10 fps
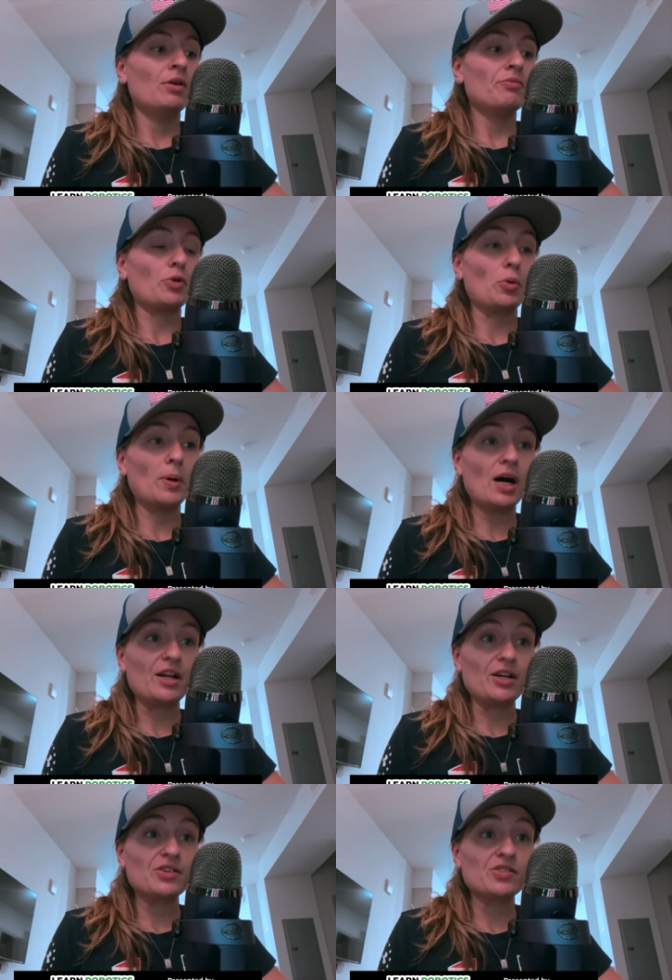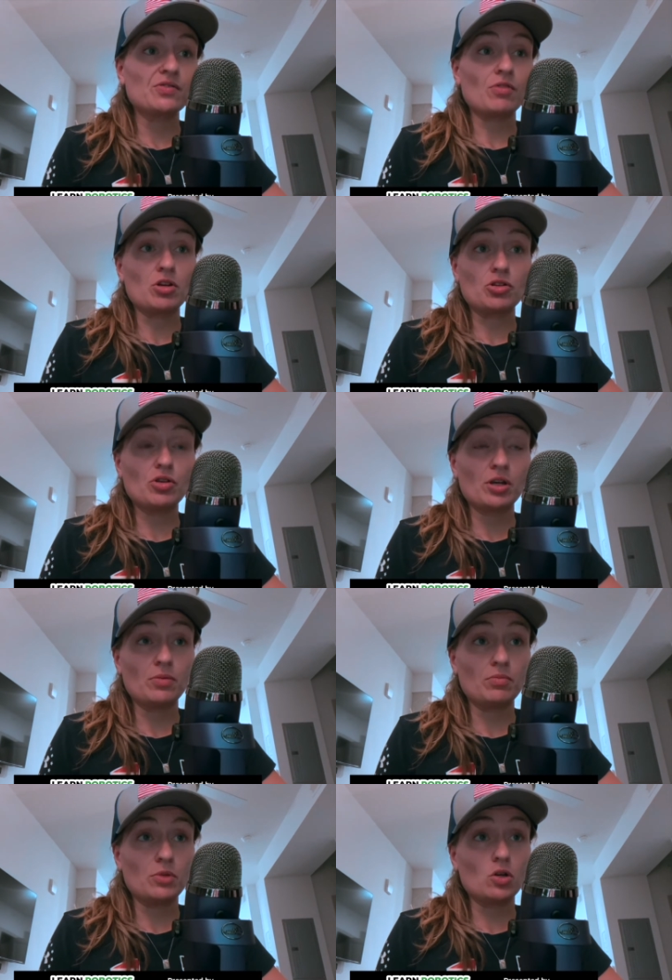robotics, then you
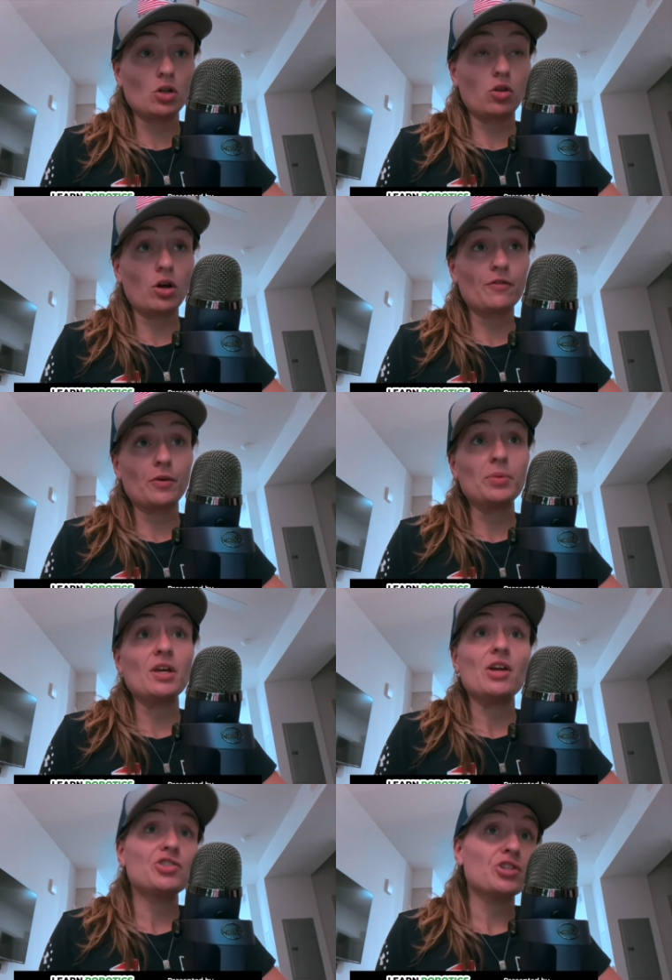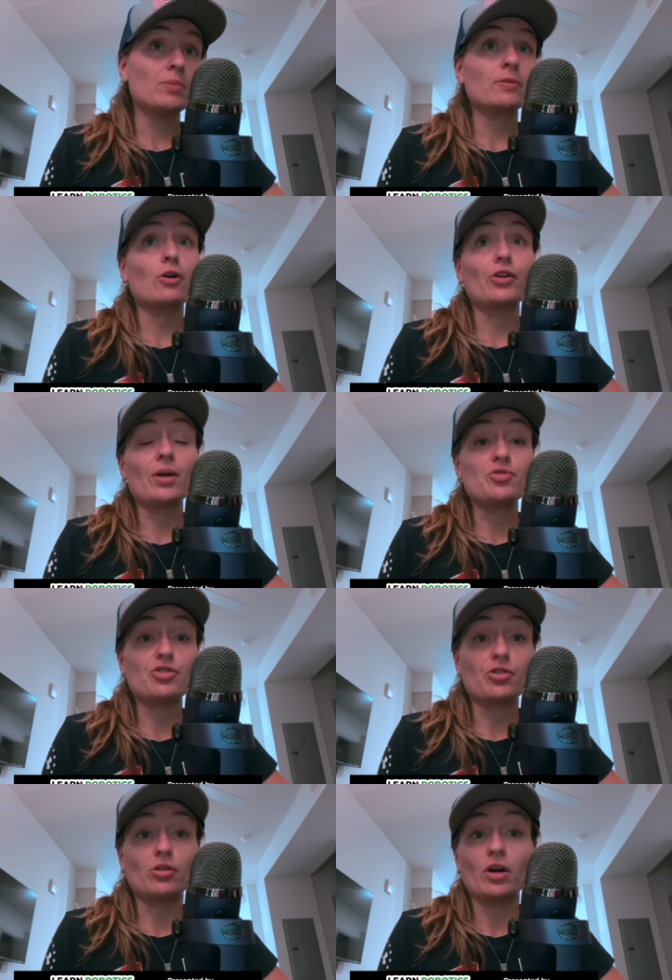could you could look for PhD programs,
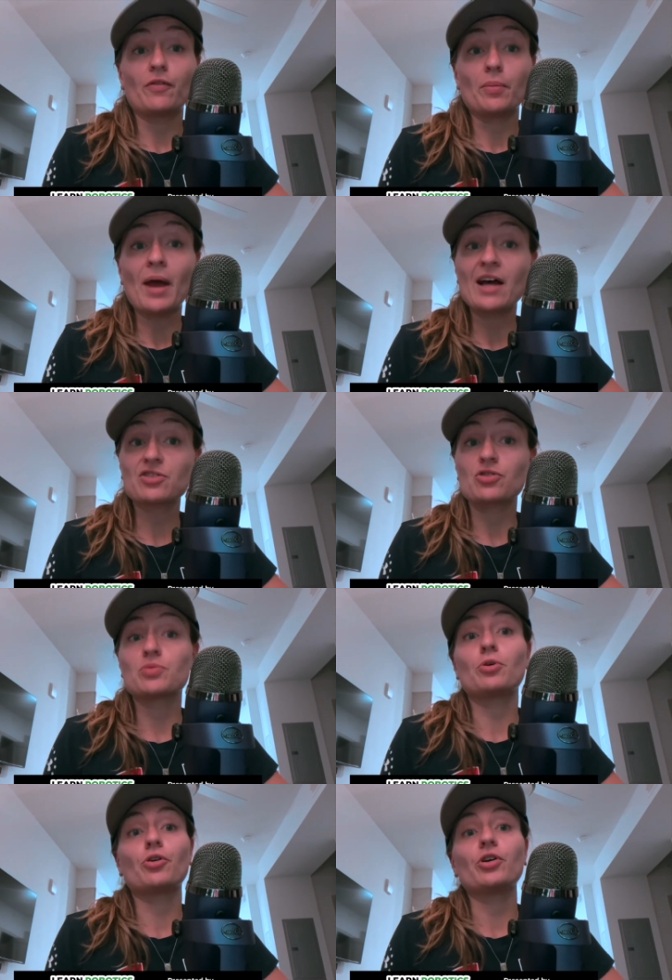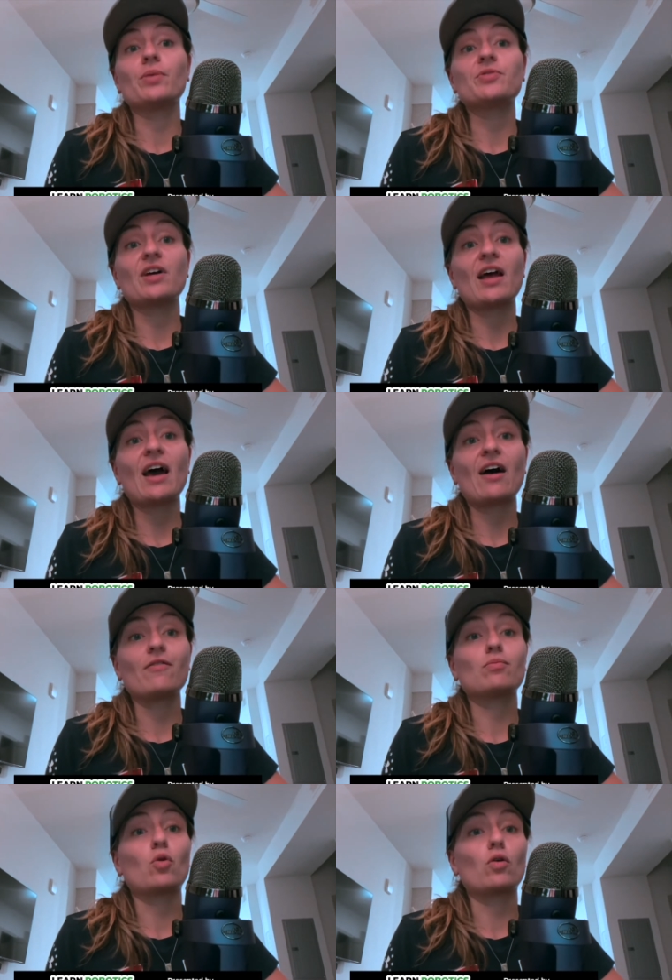you could look for master's programs that
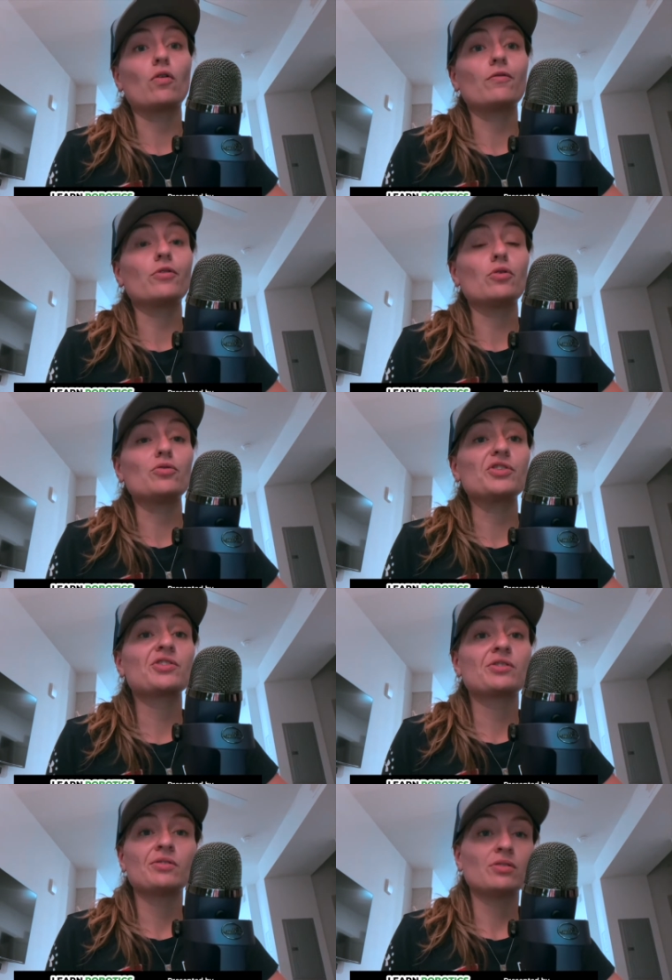have more of those